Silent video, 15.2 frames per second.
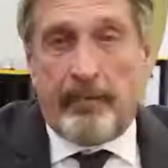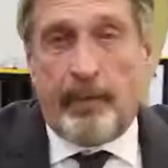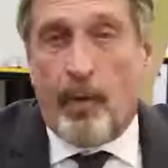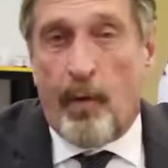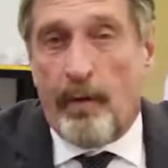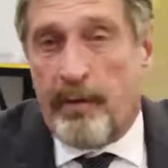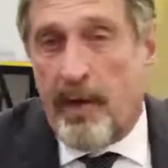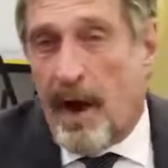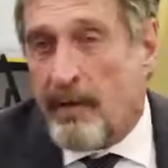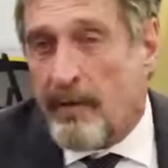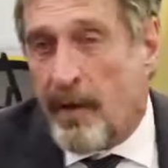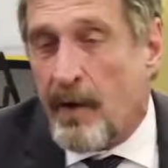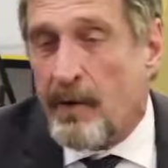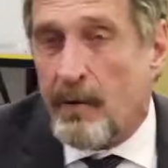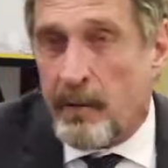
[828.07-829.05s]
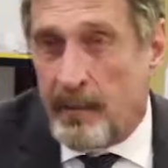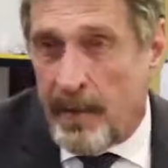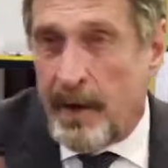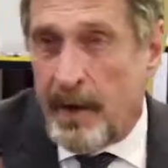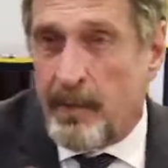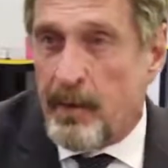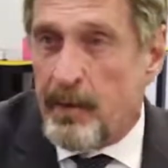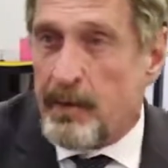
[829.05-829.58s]
400 or 500
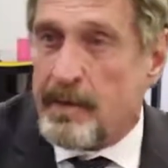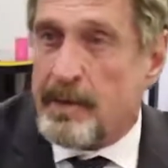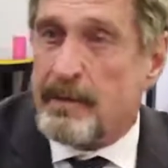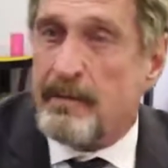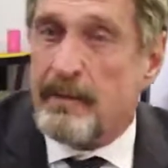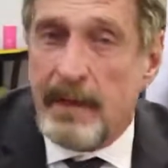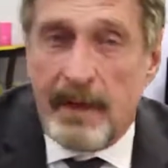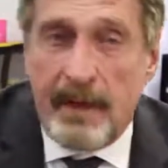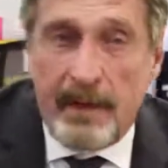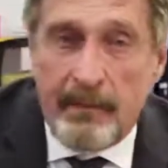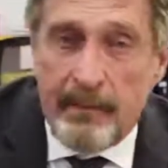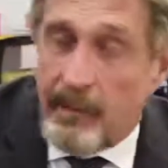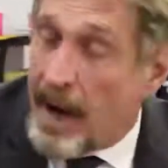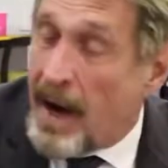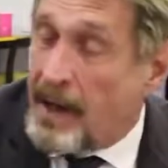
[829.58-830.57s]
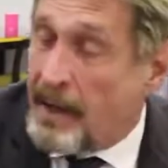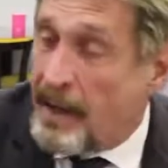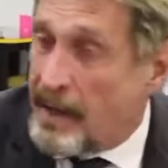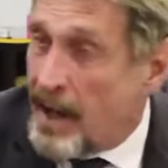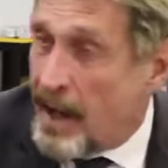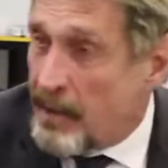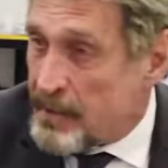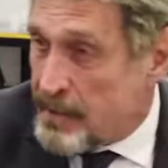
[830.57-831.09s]
people's bank
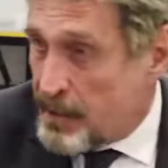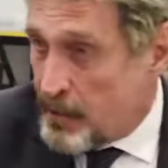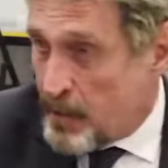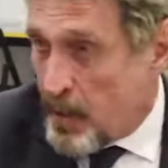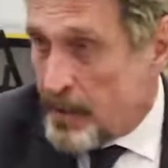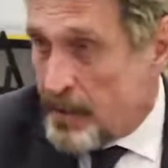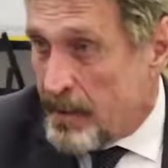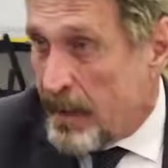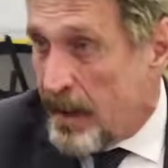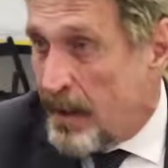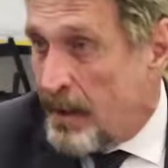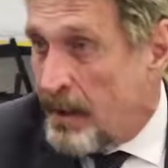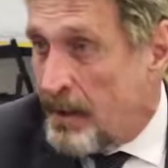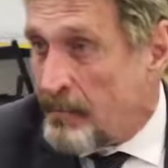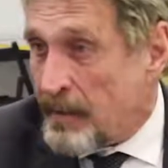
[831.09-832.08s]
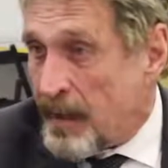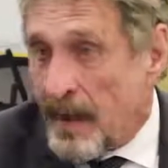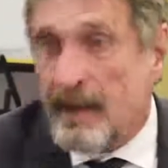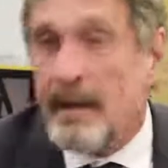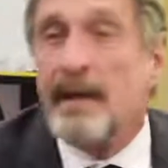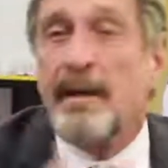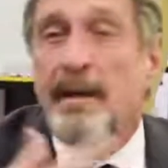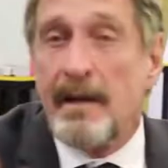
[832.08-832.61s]
accounts in one day,
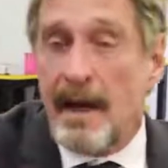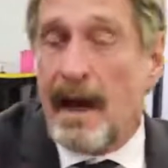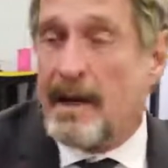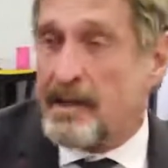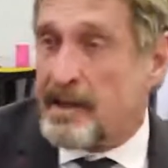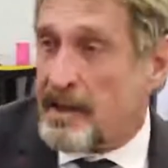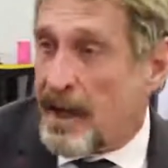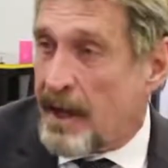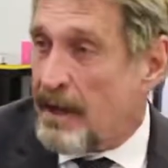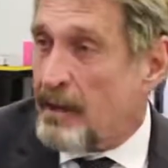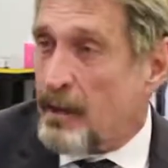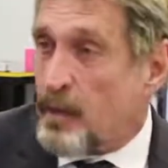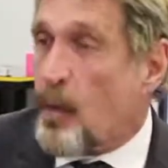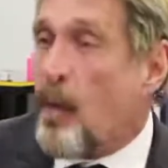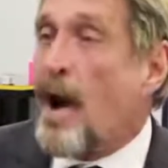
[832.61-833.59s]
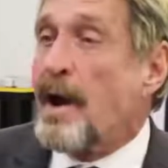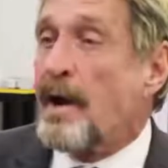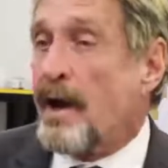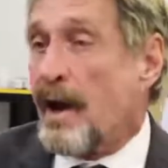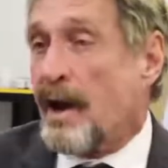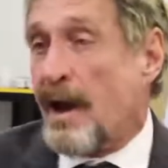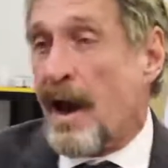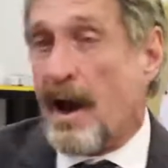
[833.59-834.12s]
then the next day the white
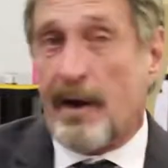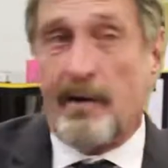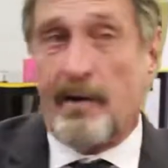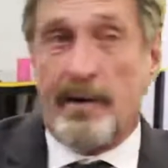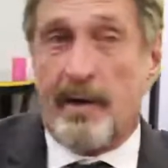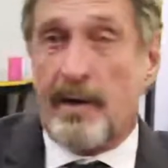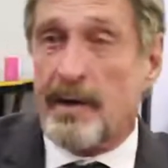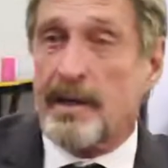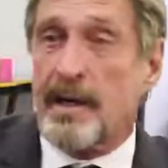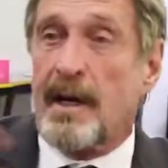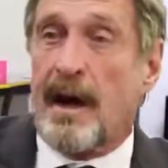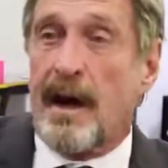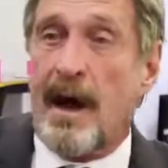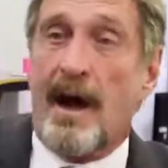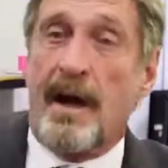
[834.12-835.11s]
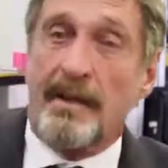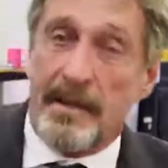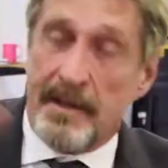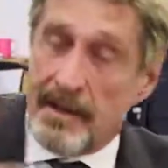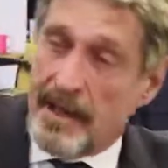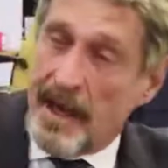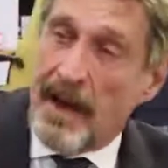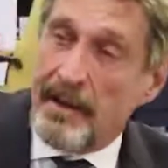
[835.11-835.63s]
hat hackers are going to say,
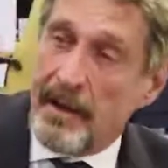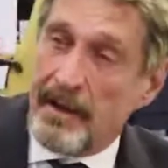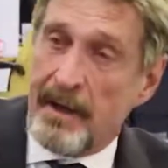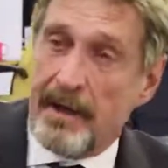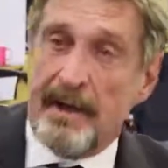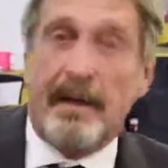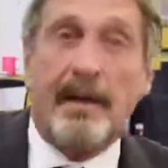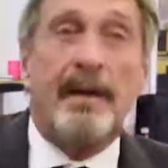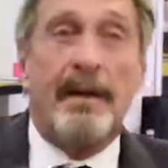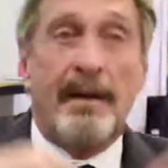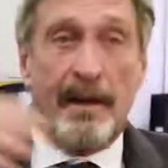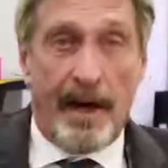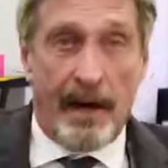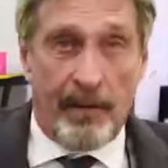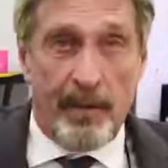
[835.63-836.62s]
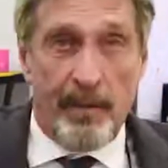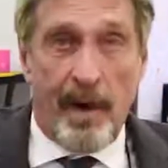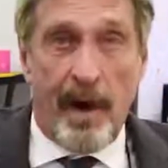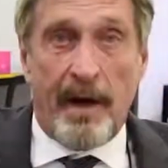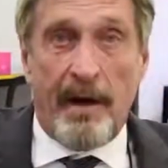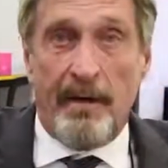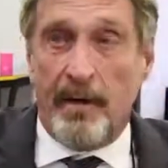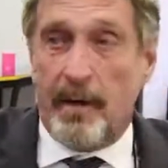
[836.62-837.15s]
this is how they did it,
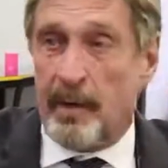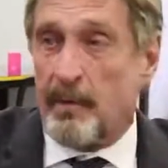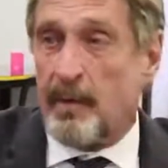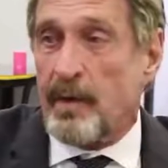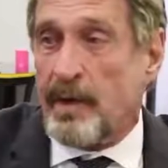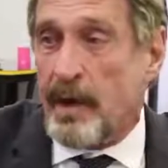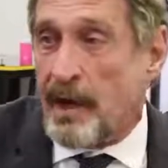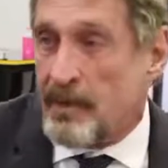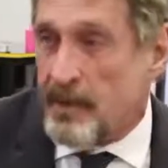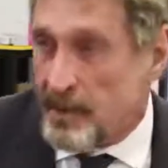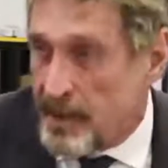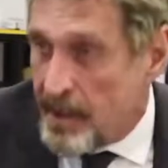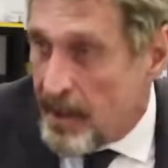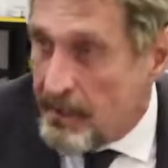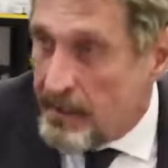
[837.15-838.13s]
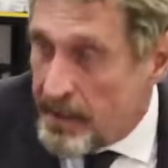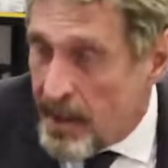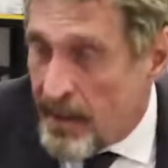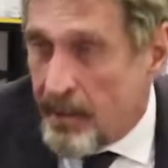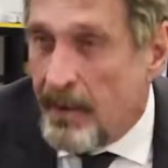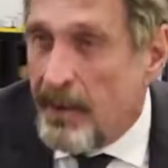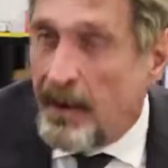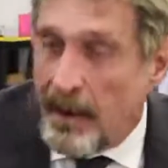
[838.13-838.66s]
everybody, you can protect yourself.
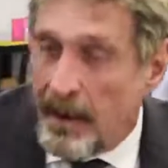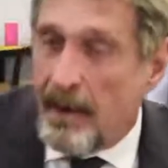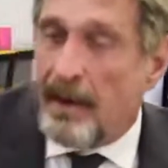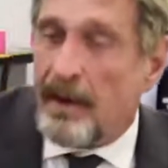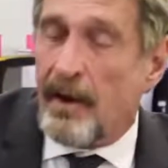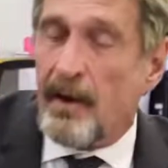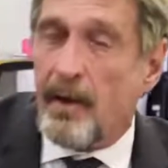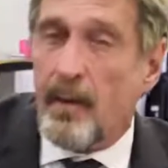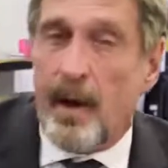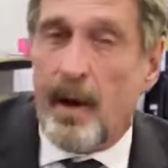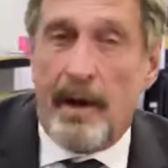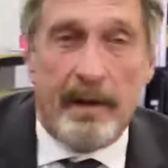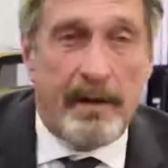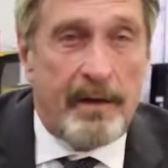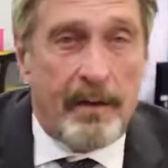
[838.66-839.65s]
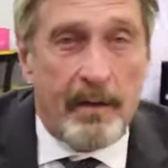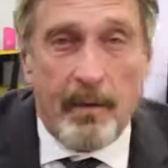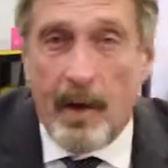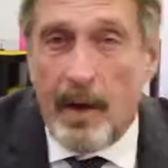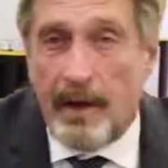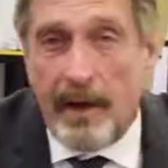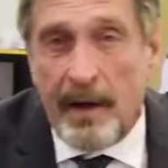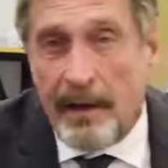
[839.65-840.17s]
No, they're going to wait until
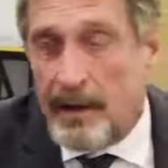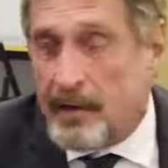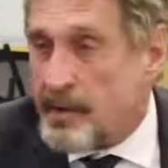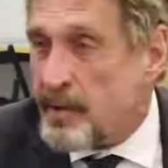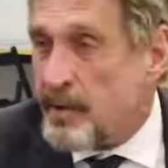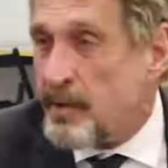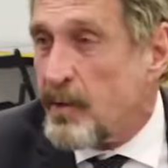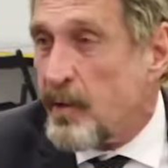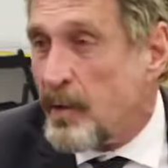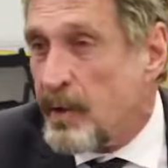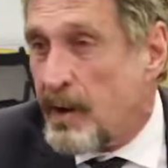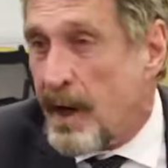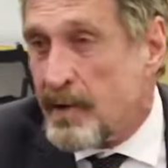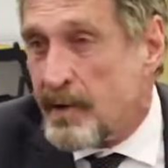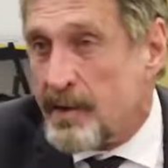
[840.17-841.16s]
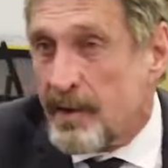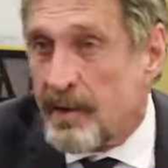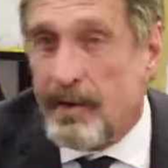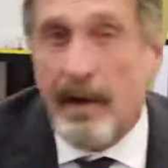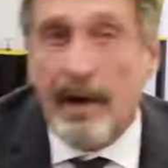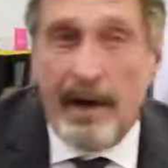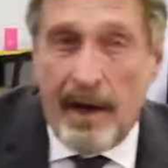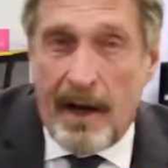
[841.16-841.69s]
one day this year or next
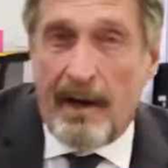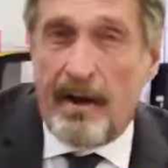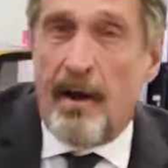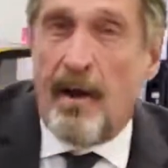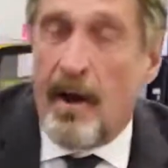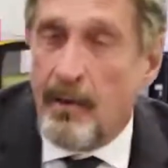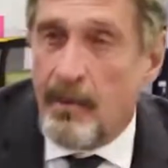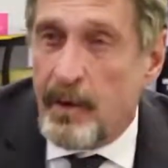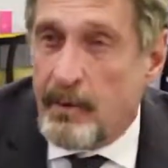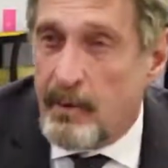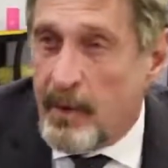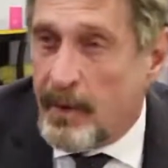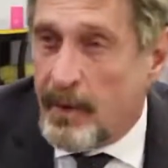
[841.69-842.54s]
year, and 100